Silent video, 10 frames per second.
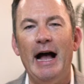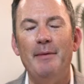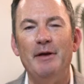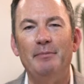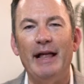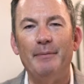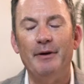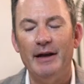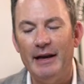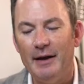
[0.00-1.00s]
I'm Ian
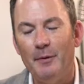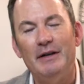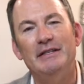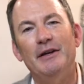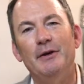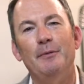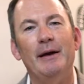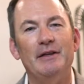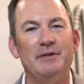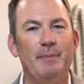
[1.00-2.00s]
Blackburn, and I want to tell you
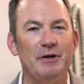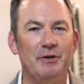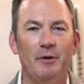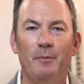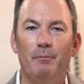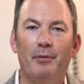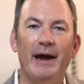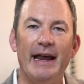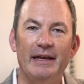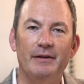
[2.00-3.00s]
about a special
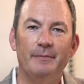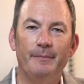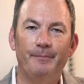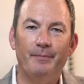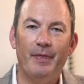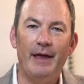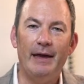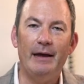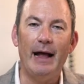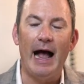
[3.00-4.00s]
brand that
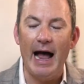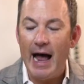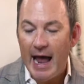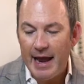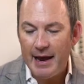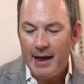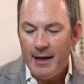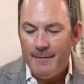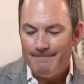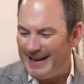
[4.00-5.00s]
I
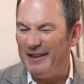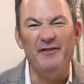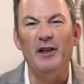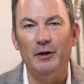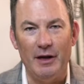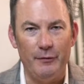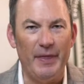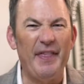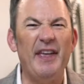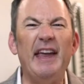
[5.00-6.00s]
kind of fell in love with.
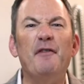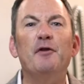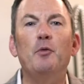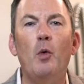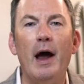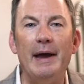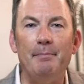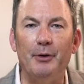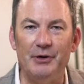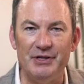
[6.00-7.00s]
I think every wine
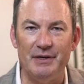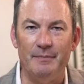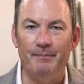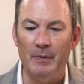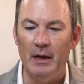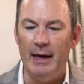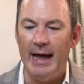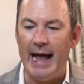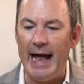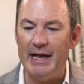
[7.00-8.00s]
person
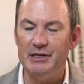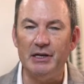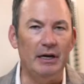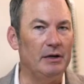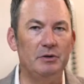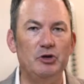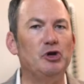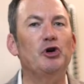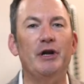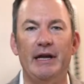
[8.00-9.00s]
has a
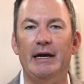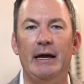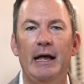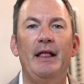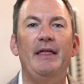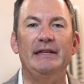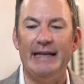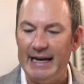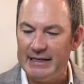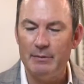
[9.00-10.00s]
journey that
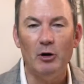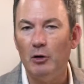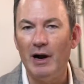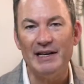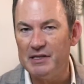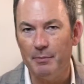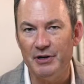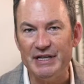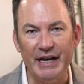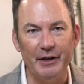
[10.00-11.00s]
takes them across a
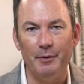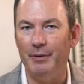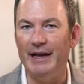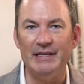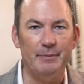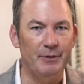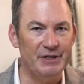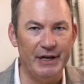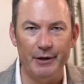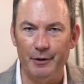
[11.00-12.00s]
particular place, a
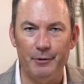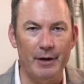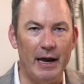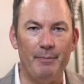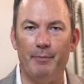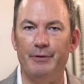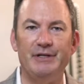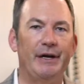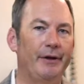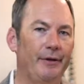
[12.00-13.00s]
particular grape, a
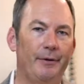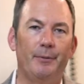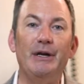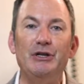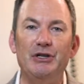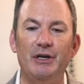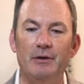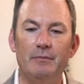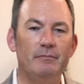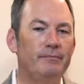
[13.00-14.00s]
particular
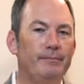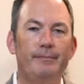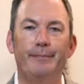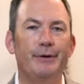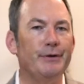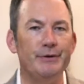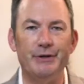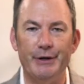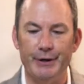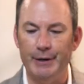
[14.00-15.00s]
region,
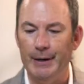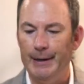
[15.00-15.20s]
producer.